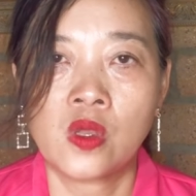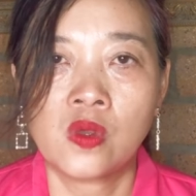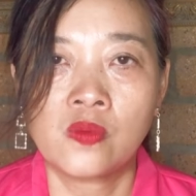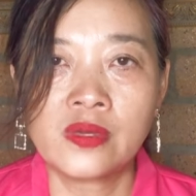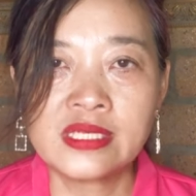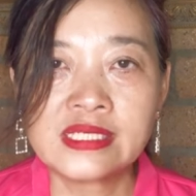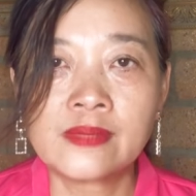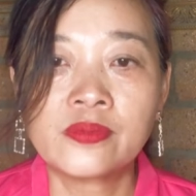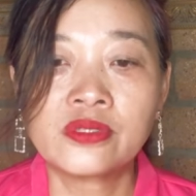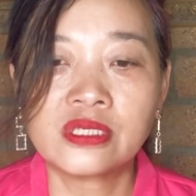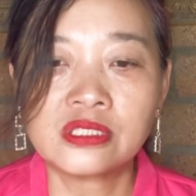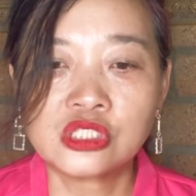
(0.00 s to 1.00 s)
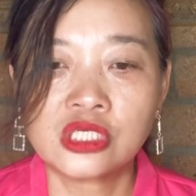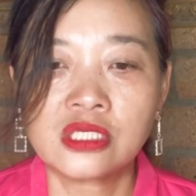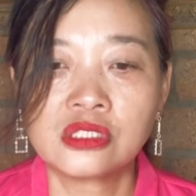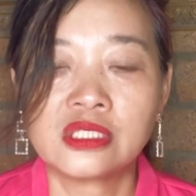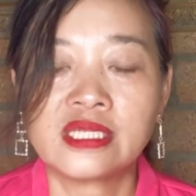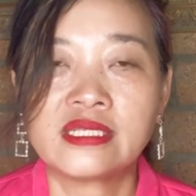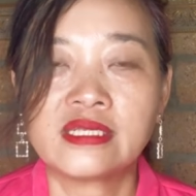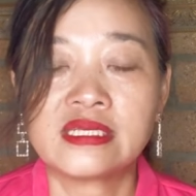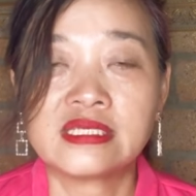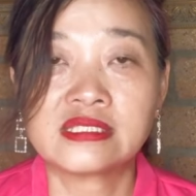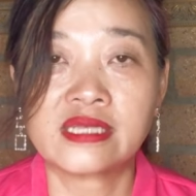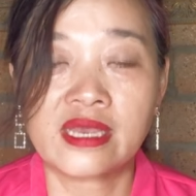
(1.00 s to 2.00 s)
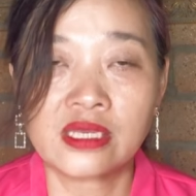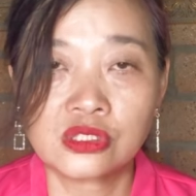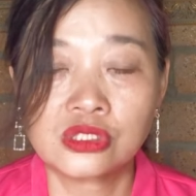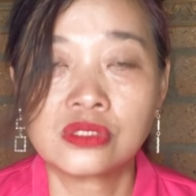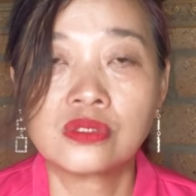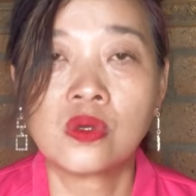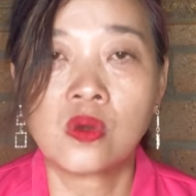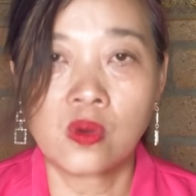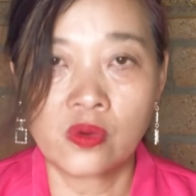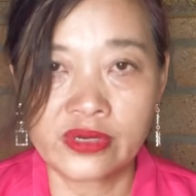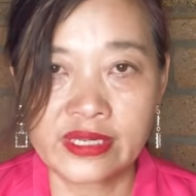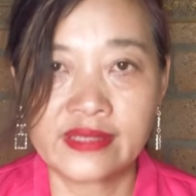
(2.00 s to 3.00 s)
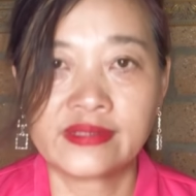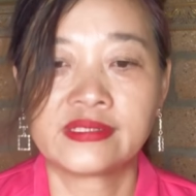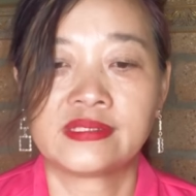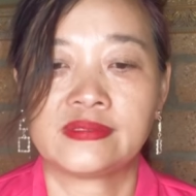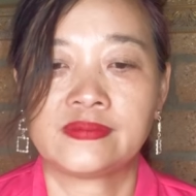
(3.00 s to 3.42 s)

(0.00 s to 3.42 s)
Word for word: For example, the change leader is action-oriented.